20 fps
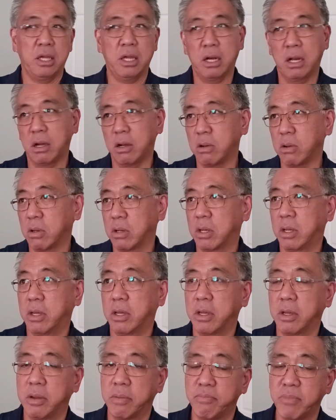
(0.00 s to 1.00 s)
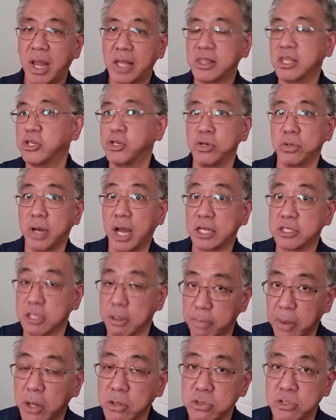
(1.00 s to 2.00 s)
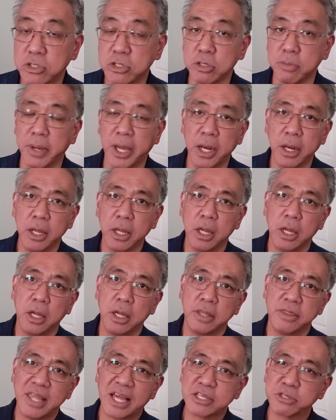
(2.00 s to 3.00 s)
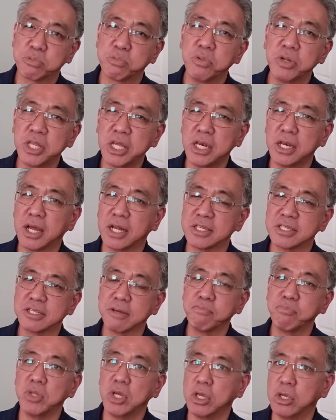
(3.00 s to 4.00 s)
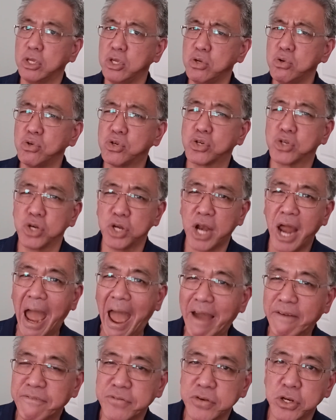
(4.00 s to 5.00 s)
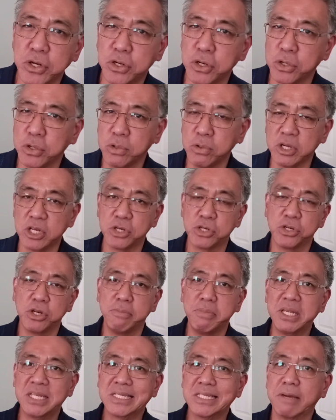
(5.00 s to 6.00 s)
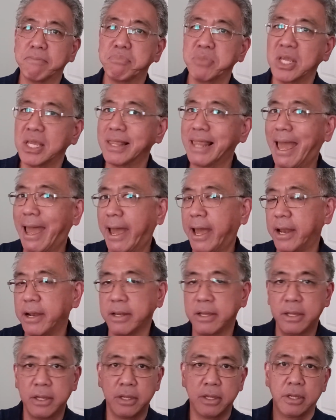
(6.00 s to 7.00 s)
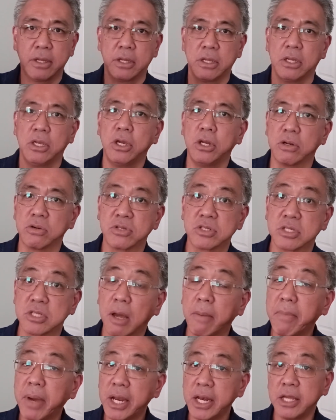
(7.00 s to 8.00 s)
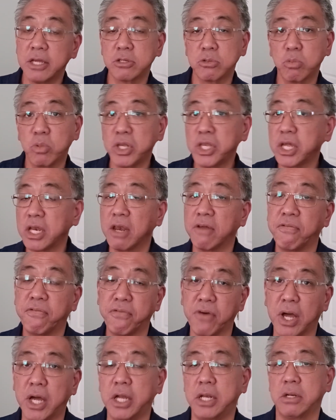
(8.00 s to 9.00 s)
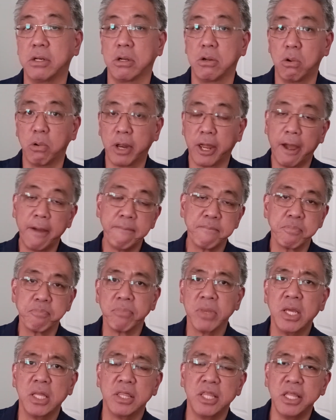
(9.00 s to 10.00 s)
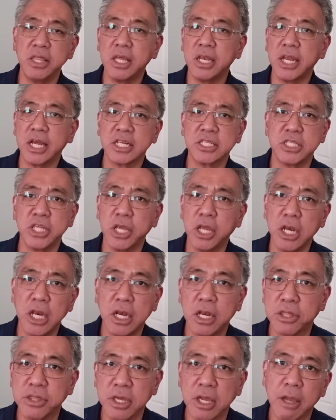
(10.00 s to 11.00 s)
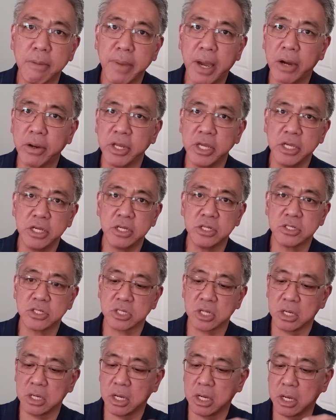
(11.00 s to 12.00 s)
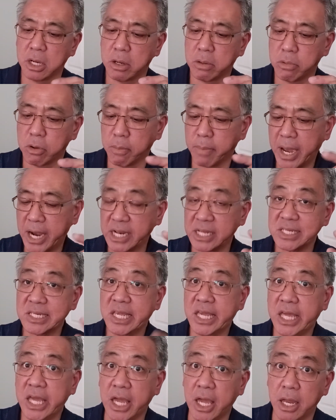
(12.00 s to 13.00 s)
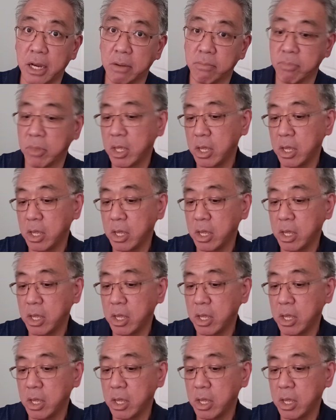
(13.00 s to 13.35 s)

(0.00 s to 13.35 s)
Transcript: you know, not that you're not supposed to, but that's really not something you should have to do. It should be something that, you know, somebody is willing to fund, okay? Then the next thing you need to think about is a robotics kit.